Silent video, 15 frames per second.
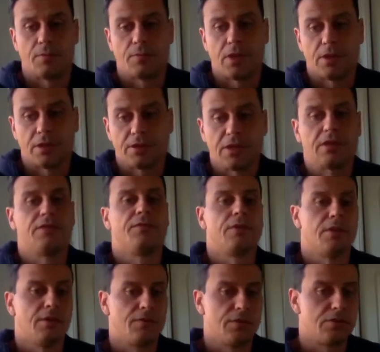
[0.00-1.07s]
And I think if
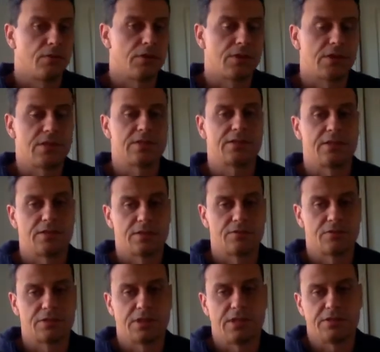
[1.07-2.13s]
you're doing this in a
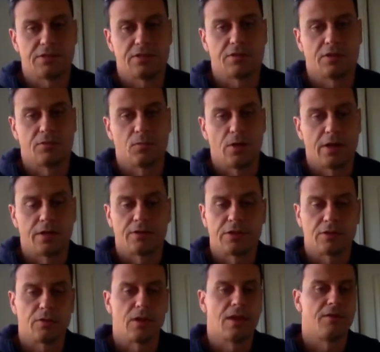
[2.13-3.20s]
strategic kind of way, I think you'll
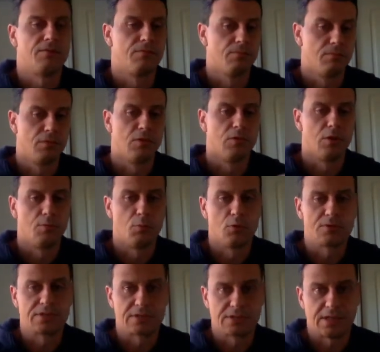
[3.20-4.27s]
have a lot more
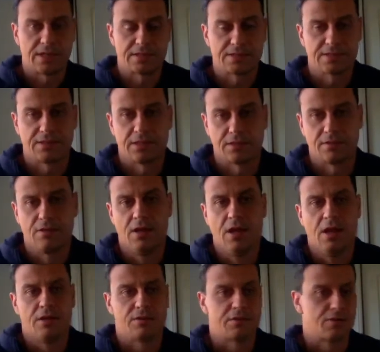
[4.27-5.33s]
success than
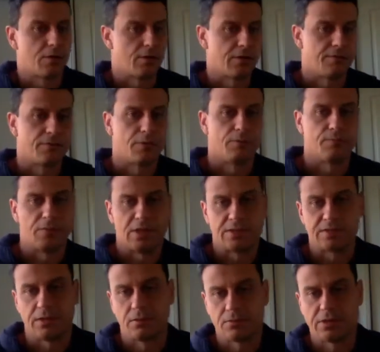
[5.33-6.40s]
just going from
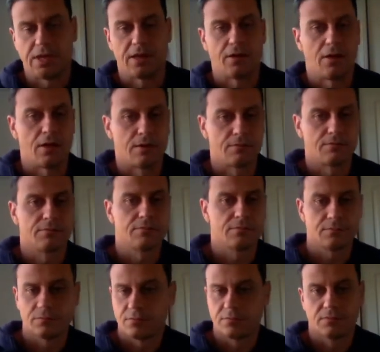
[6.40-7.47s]
Excel to AI
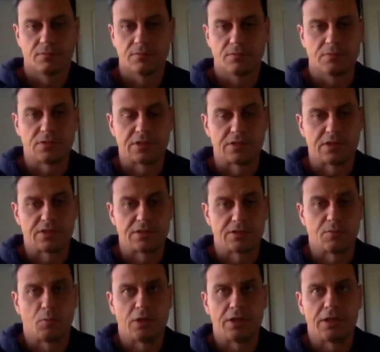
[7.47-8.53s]
just in
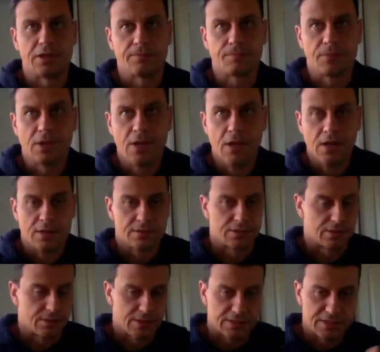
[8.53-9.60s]
one hit. So
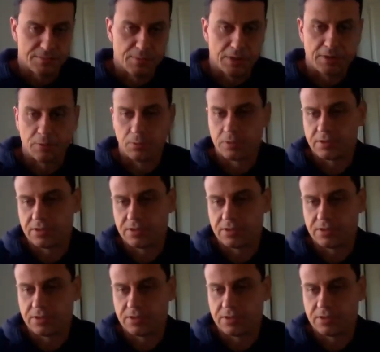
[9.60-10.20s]
that's just my thoughts.